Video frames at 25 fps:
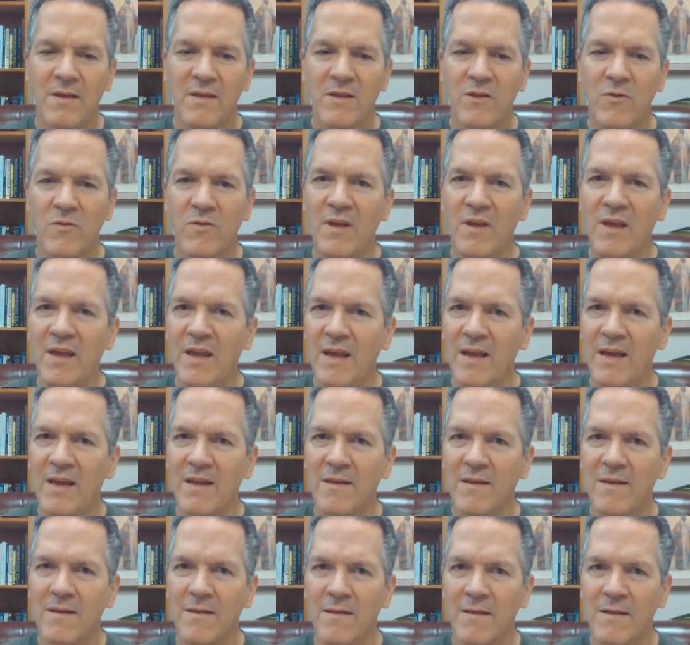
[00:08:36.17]
you
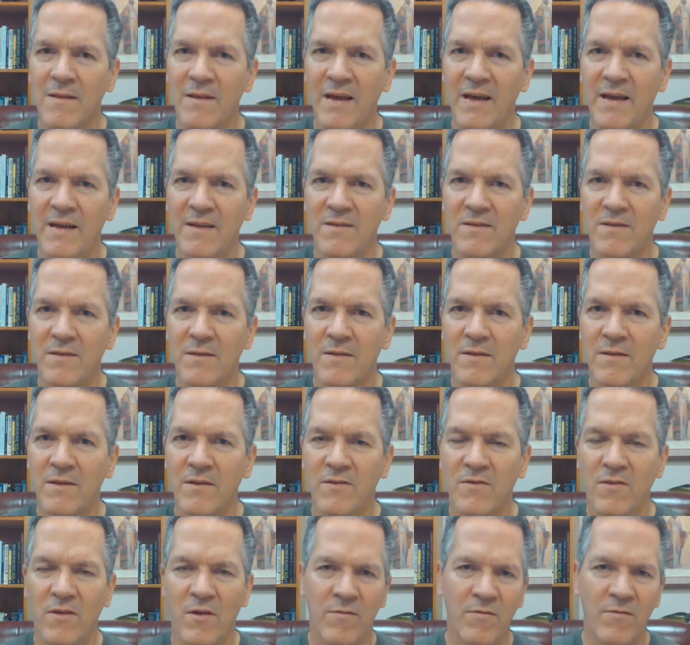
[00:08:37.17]
can't let
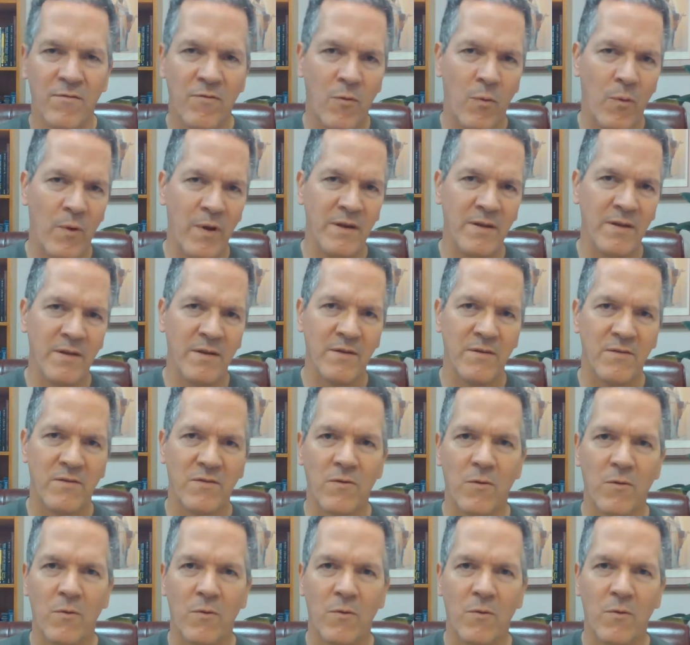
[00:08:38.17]
this avoidance